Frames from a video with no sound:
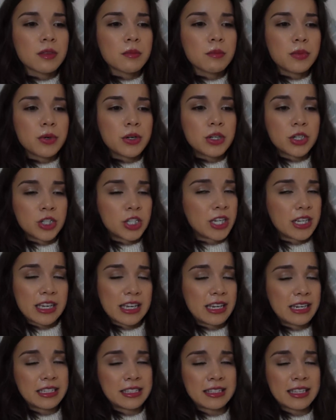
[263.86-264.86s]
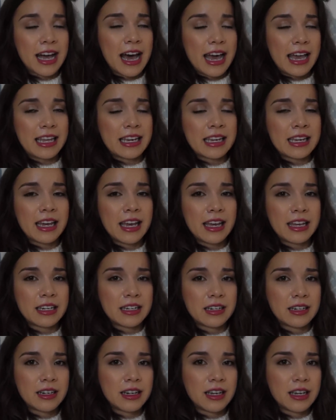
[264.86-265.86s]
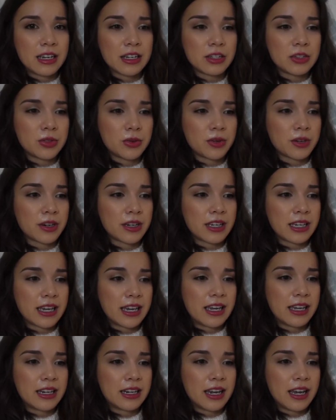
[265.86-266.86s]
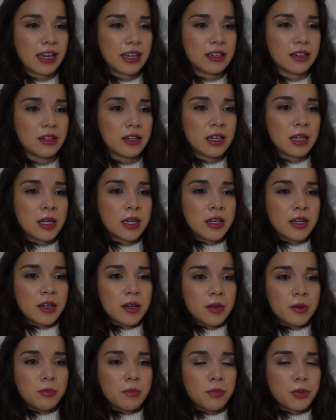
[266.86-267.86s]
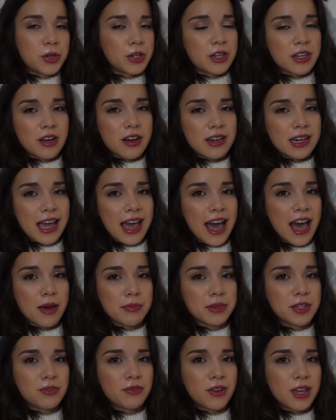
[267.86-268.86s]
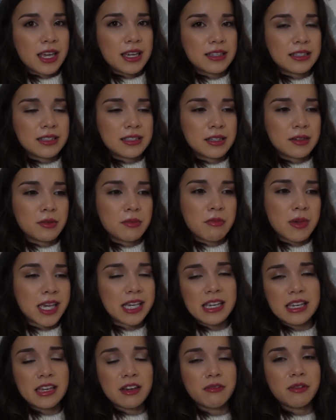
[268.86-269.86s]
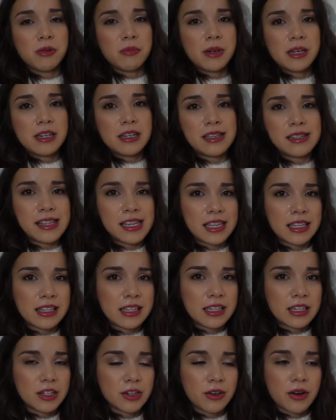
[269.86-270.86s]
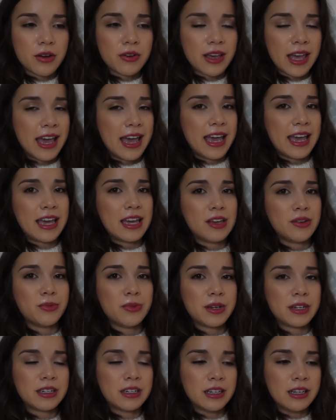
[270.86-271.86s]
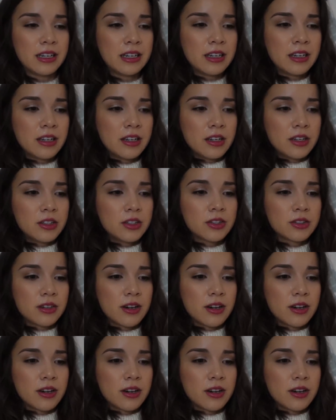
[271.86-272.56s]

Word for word: pushing it aside and ignoring it and putting on a happy face and making everybody think that you're okay when you're